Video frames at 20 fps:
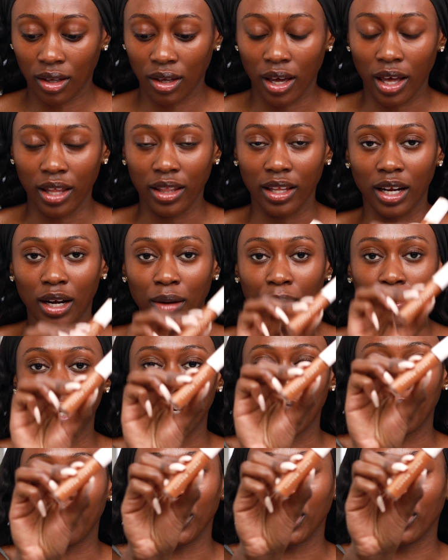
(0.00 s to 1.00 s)
And then I'm
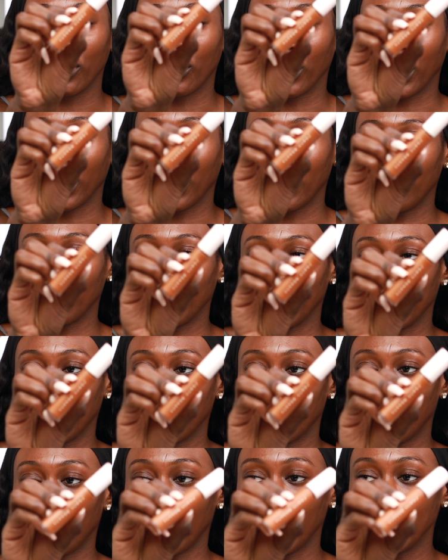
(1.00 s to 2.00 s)
gonna be going in with the
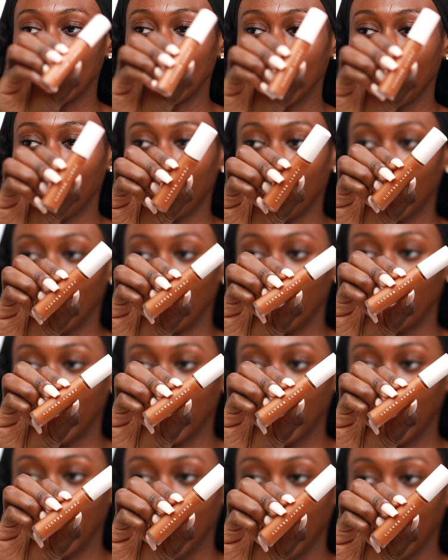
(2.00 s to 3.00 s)

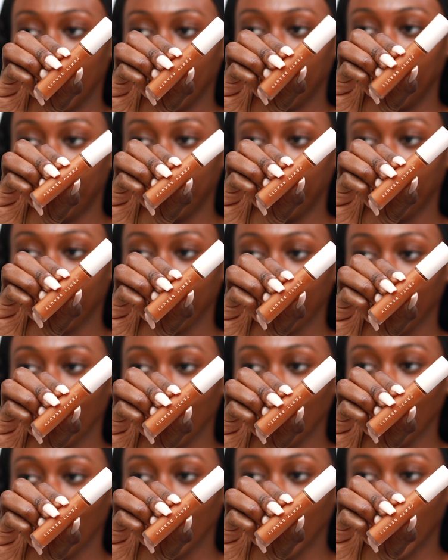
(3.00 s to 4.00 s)
Fentybeauty
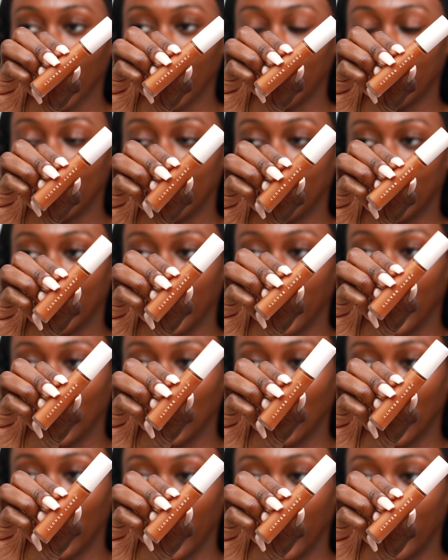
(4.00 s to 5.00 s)

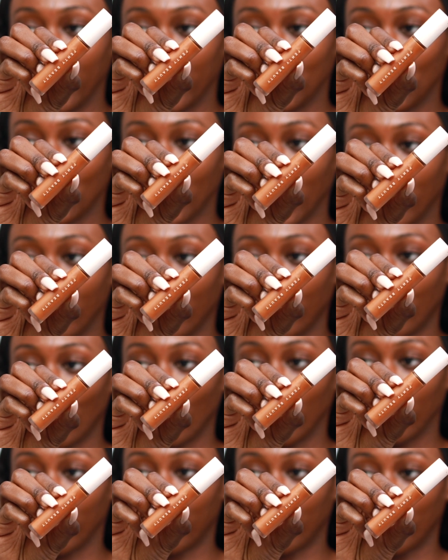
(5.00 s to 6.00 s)
concealer in the shade
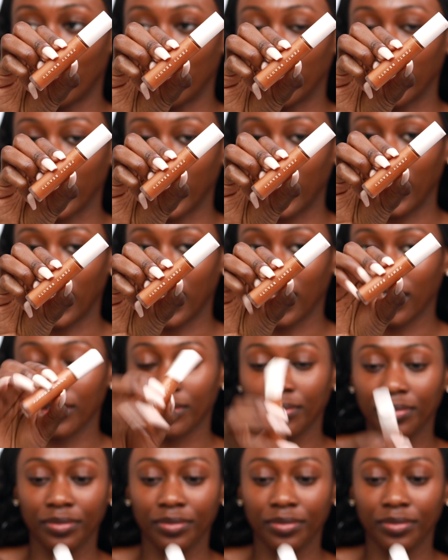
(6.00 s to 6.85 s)
440.